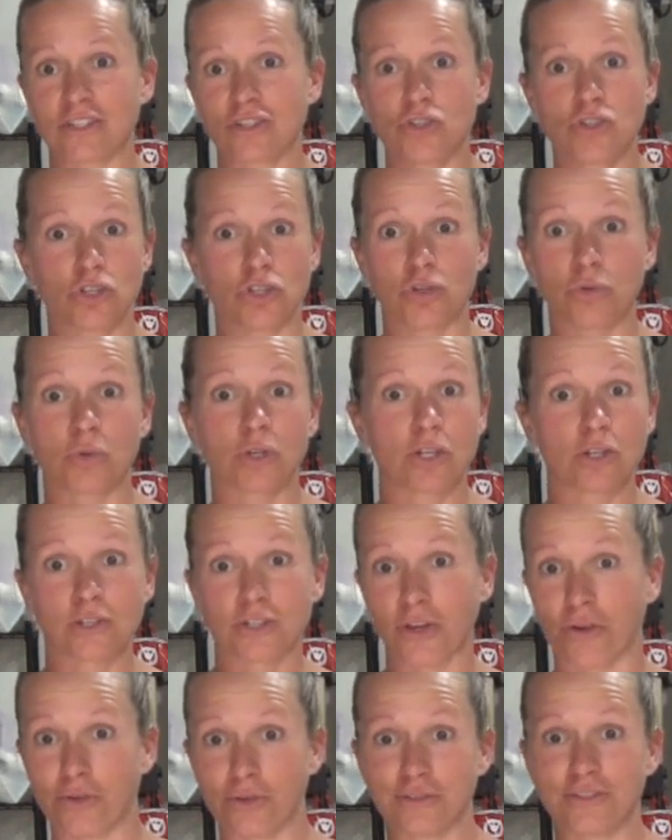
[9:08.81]
Just do what you're
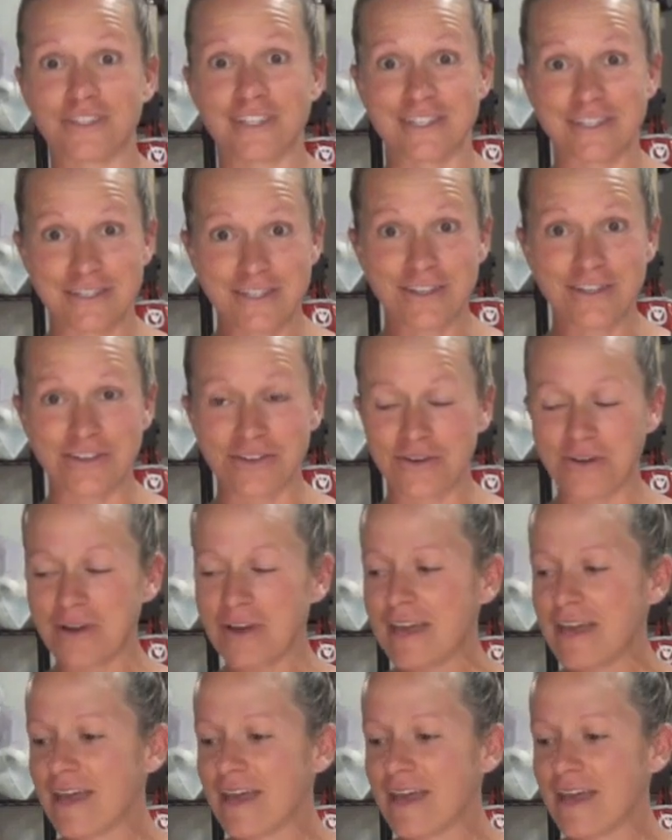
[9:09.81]
told to do.